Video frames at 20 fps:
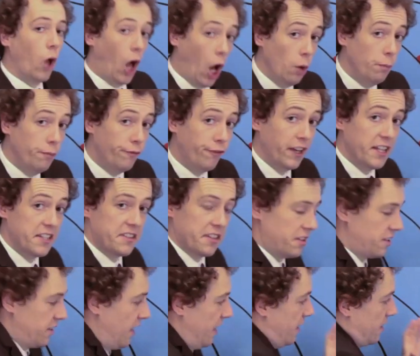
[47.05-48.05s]
will hopefully
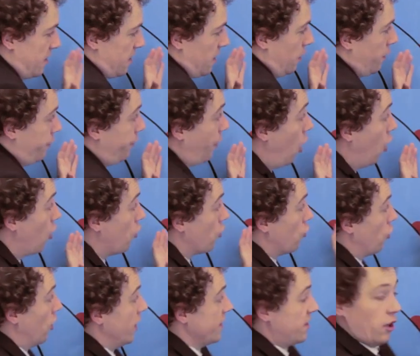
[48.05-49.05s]
sustain itself
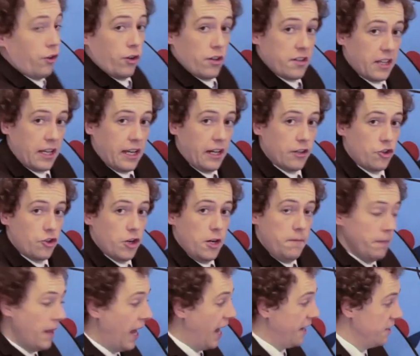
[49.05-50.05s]
right across the country
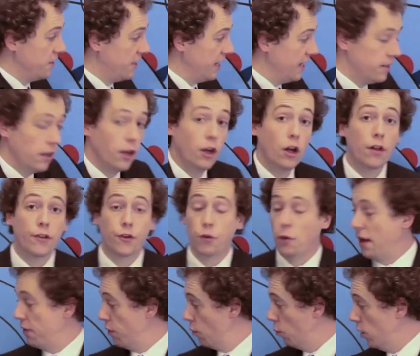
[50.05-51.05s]
and indeed
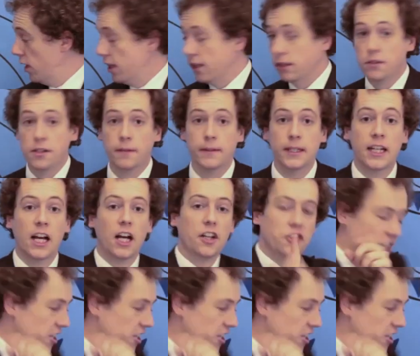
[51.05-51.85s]
throughout the world, uh,